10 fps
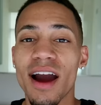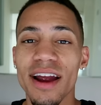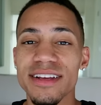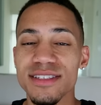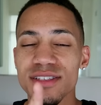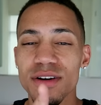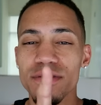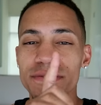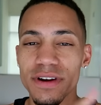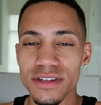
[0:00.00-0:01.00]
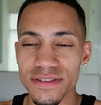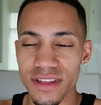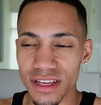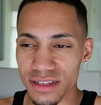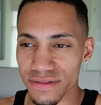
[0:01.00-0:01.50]
Alright, so
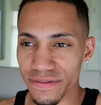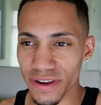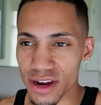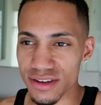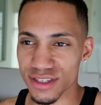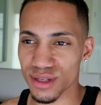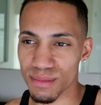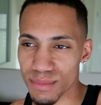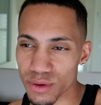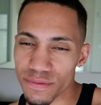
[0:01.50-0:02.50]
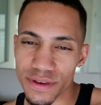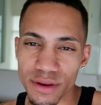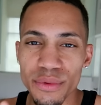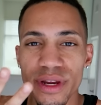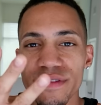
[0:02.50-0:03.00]
first things first,
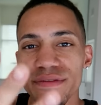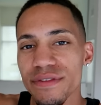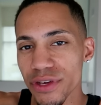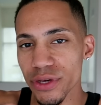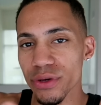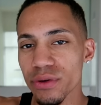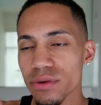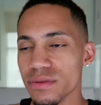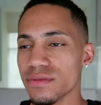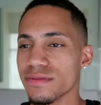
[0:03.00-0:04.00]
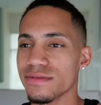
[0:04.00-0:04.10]
movie review.